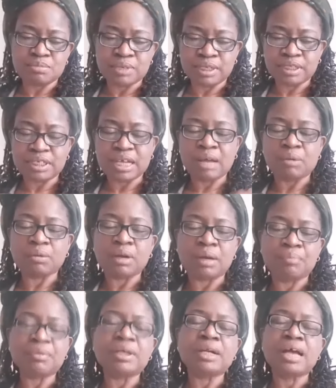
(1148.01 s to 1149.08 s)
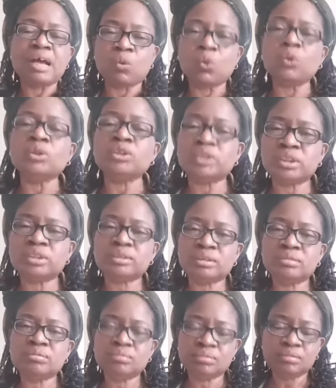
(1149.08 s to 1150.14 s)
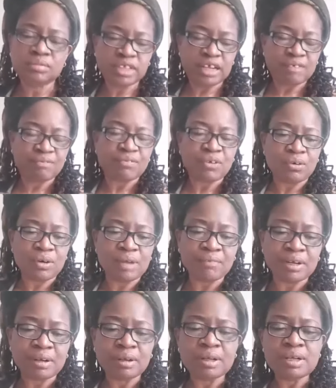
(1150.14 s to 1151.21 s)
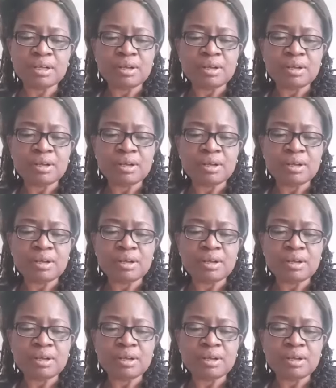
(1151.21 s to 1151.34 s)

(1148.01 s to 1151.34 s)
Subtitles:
But I won't take forever.